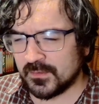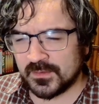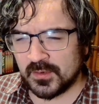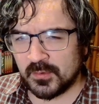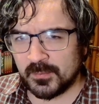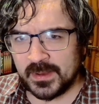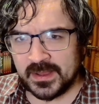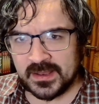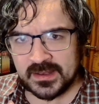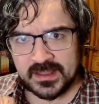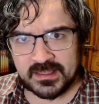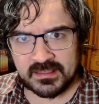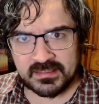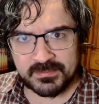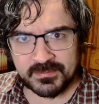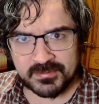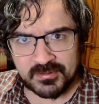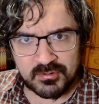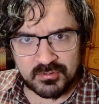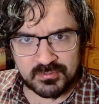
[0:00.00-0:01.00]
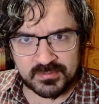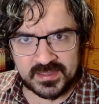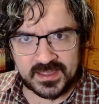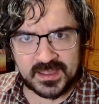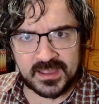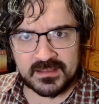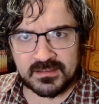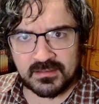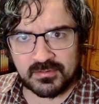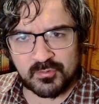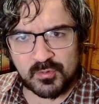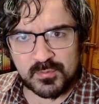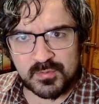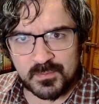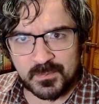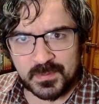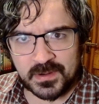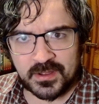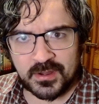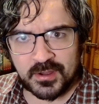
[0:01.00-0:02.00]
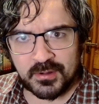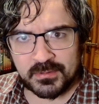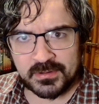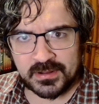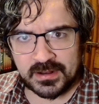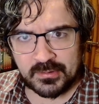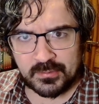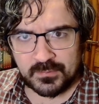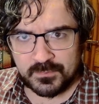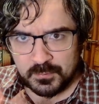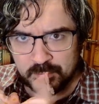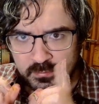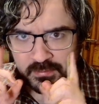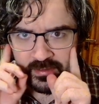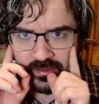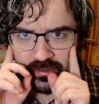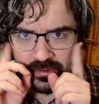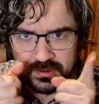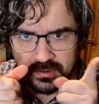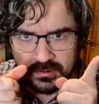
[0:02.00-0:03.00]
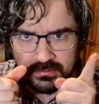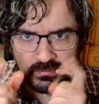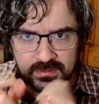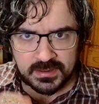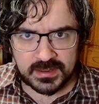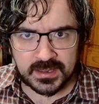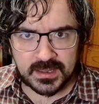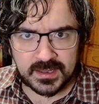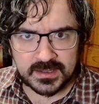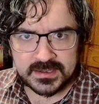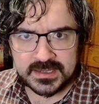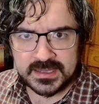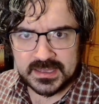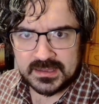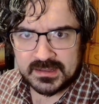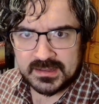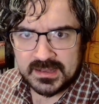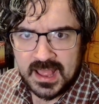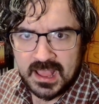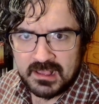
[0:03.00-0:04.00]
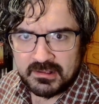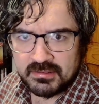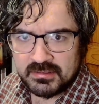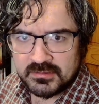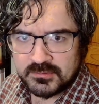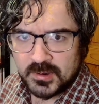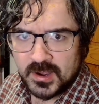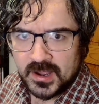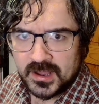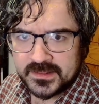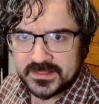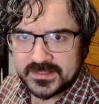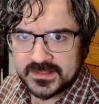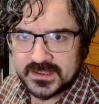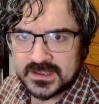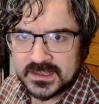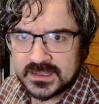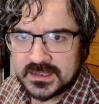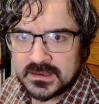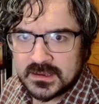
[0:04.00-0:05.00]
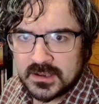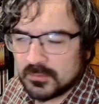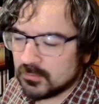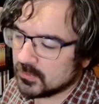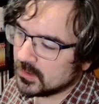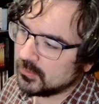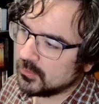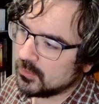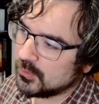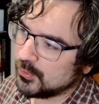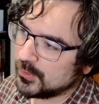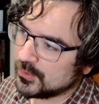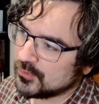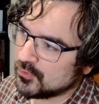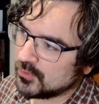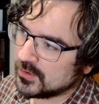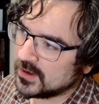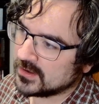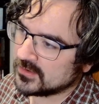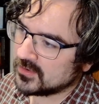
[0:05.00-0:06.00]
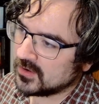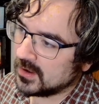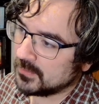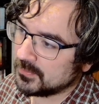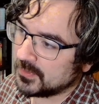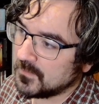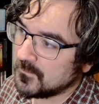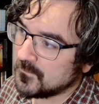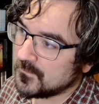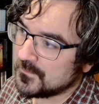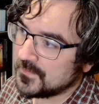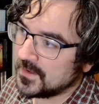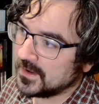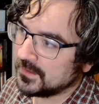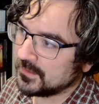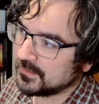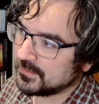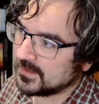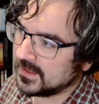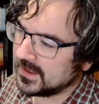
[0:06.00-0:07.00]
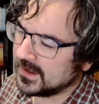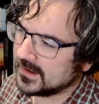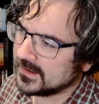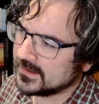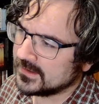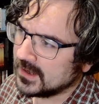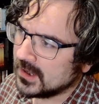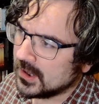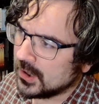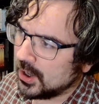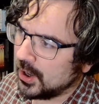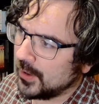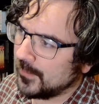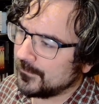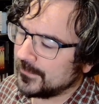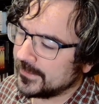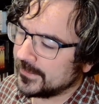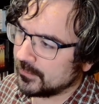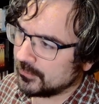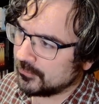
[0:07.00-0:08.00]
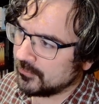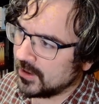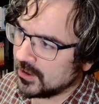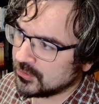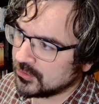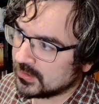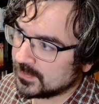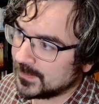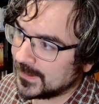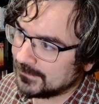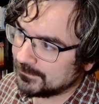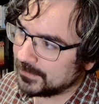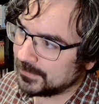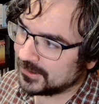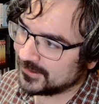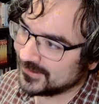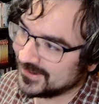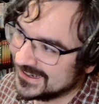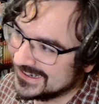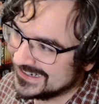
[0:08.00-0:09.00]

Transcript: There'll be links to my socials in the description below, and I look forward to seeing you in the next one, where we'll enjoy our time in Venice and hopefully not crash a speedboat.